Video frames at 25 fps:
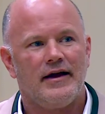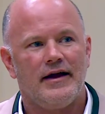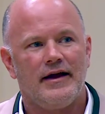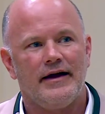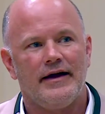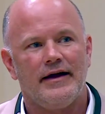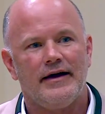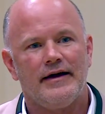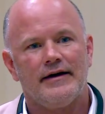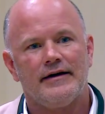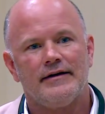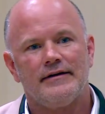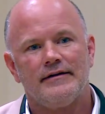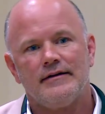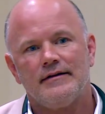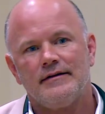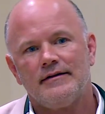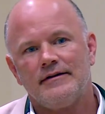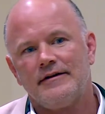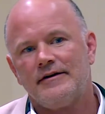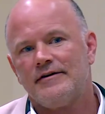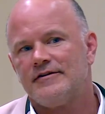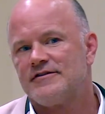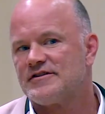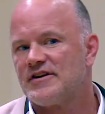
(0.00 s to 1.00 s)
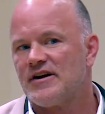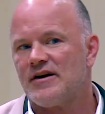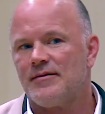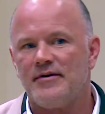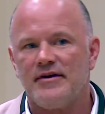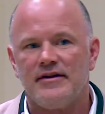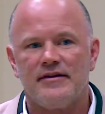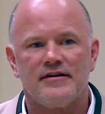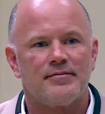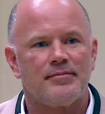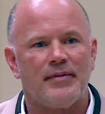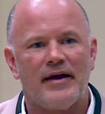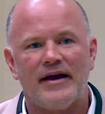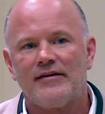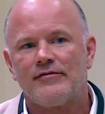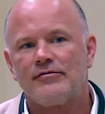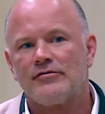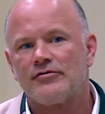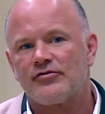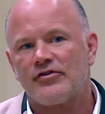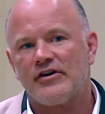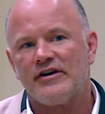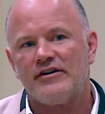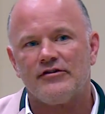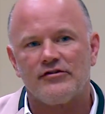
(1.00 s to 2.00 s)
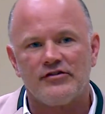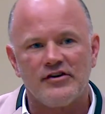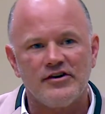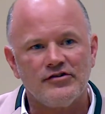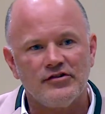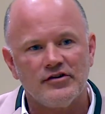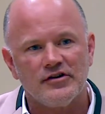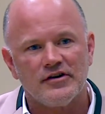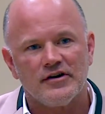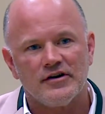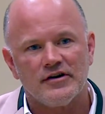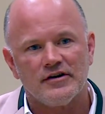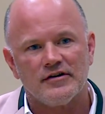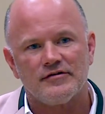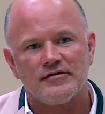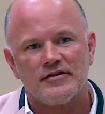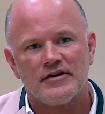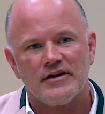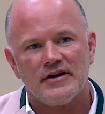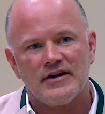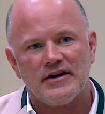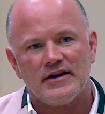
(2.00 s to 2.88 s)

And there's going to be this painful transition of